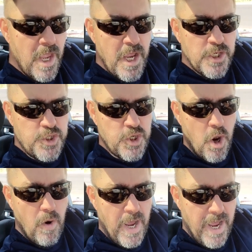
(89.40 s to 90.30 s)

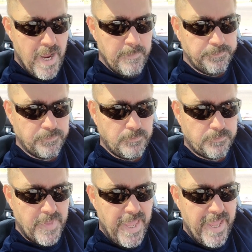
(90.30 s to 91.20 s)
So,
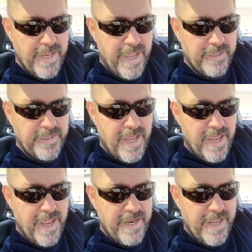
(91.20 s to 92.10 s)
and
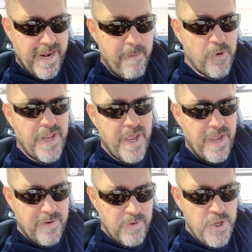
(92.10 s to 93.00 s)
I'm going to
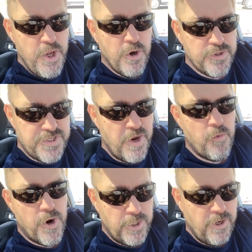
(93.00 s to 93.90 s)
use the
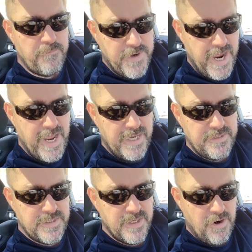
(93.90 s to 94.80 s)
word of God,
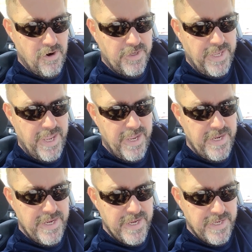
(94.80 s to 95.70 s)

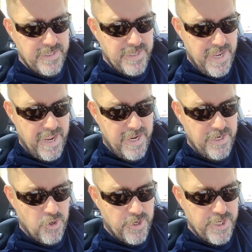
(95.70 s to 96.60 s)
okay,
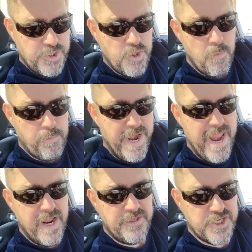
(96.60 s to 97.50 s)
in order to
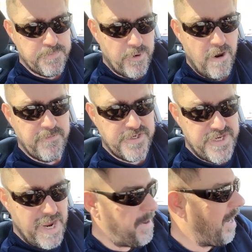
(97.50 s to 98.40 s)
bring this
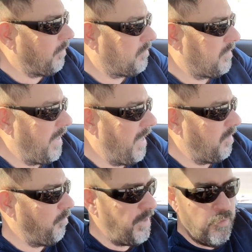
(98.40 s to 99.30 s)
prophecy about.
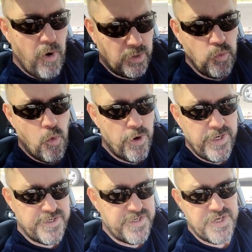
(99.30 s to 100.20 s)
And what word
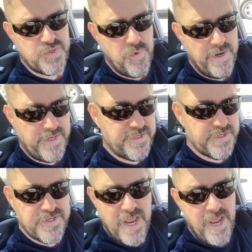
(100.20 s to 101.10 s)
is this one? This
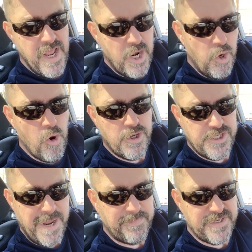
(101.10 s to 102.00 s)
is Luke
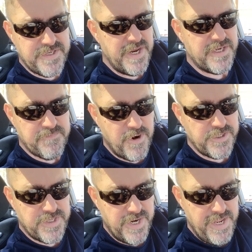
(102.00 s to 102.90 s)
chapter 6, verse
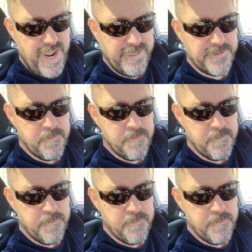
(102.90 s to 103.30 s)
38.